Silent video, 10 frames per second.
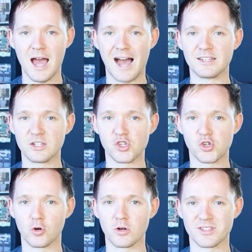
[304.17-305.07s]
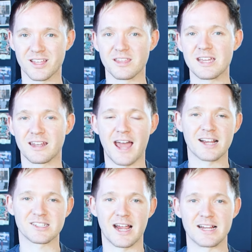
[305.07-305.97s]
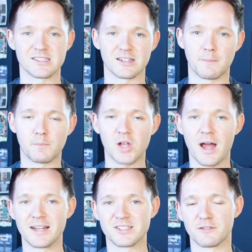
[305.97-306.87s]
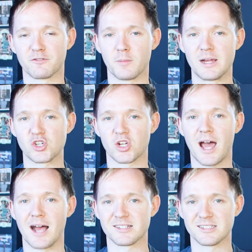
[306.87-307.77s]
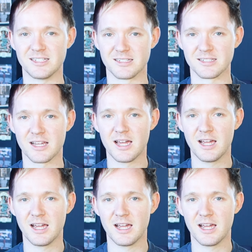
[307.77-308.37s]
and ensures that they can access the compliance information as needed.